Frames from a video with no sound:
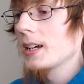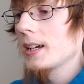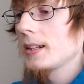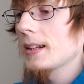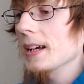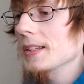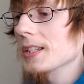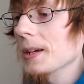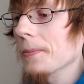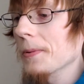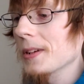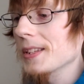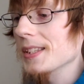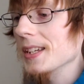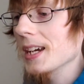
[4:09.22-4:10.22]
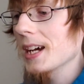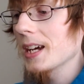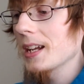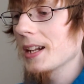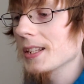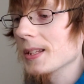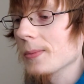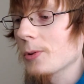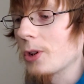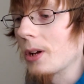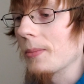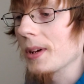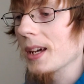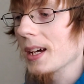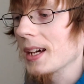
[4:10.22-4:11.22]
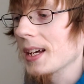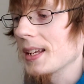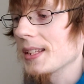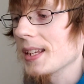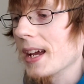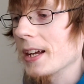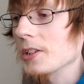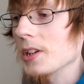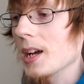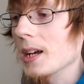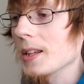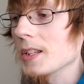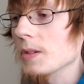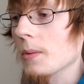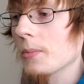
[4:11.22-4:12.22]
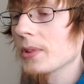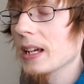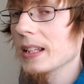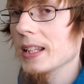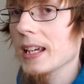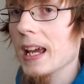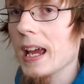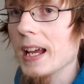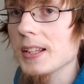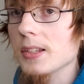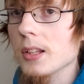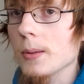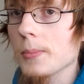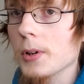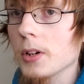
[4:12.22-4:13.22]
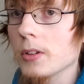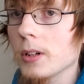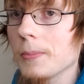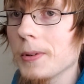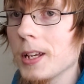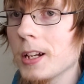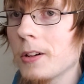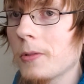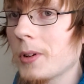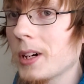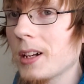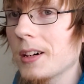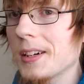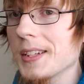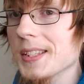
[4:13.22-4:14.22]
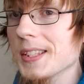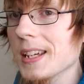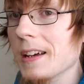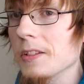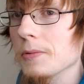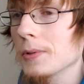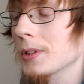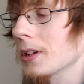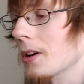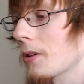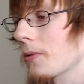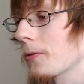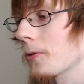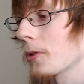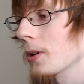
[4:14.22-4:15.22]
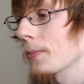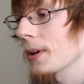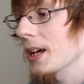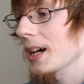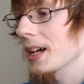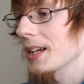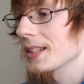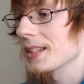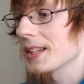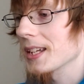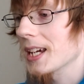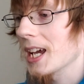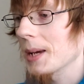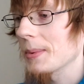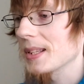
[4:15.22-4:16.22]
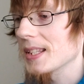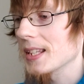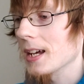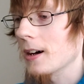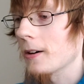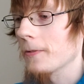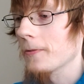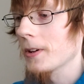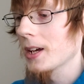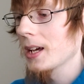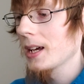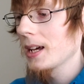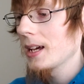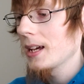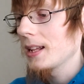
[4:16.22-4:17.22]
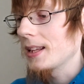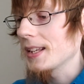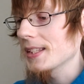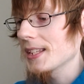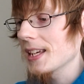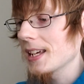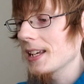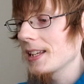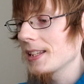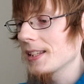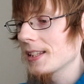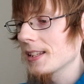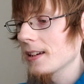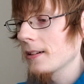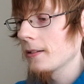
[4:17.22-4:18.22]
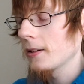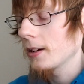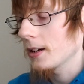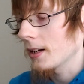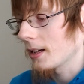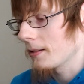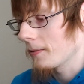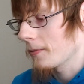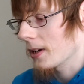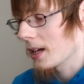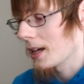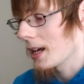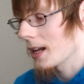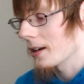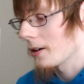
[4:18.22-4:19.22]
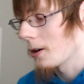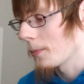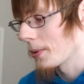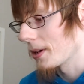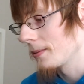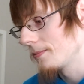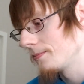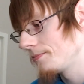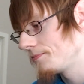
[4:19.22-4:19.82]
next up is kind of disappointing because I actually got this one without the case or the booklet, but you know what? Honestly, I was willing to go for it because of the game itself. This is, if I can get it open,